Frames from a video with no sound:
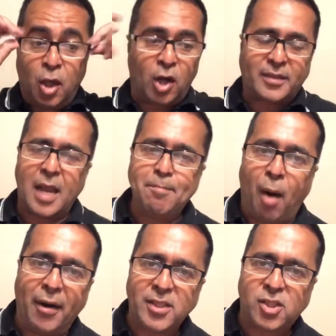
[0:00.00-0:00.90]
You don't
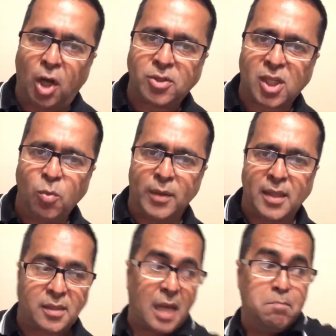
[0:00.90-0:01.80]
think Boris Johnson
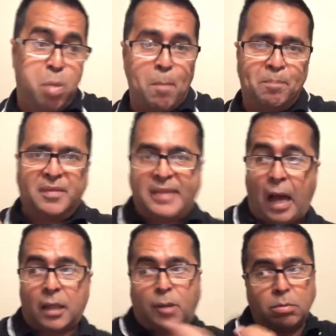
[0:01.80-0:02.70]
wanted to send boom,
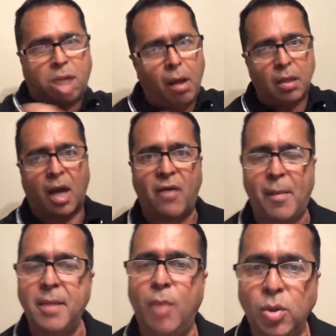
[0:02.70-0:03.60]

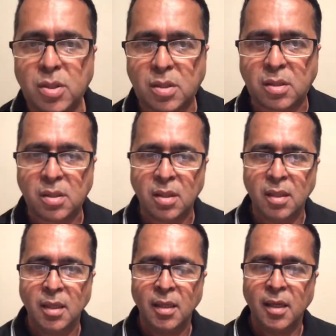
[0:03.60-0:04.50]
government boots?
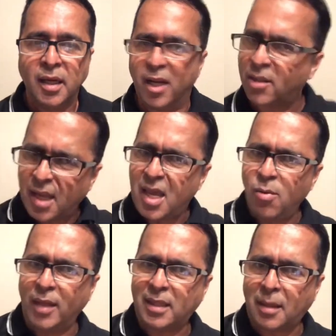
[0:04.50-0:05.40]
You don't think
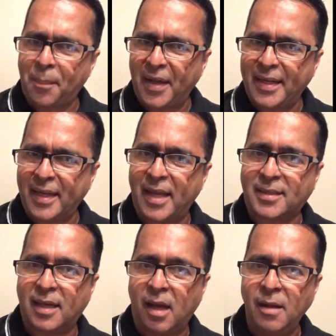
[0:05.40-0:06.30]
he wanted to play
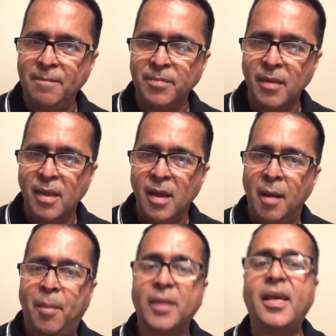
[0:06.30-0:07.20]
dictator?
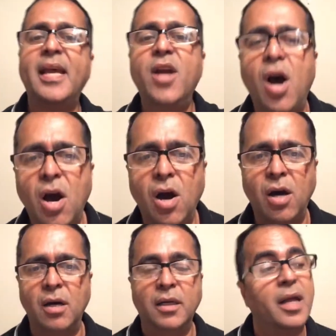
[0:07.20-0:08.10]
But he
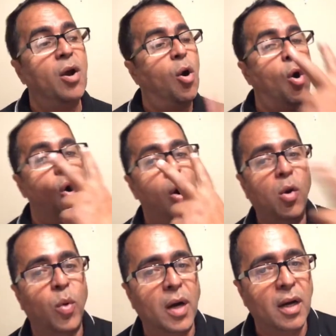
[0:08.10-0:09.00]
know the
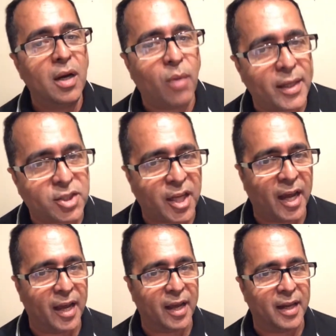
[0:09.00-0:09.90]
whole world
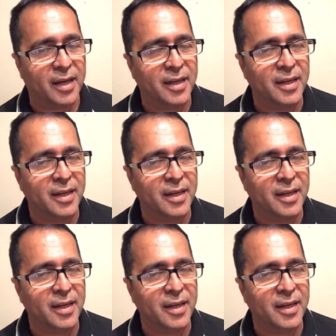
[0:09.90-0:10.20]
watching.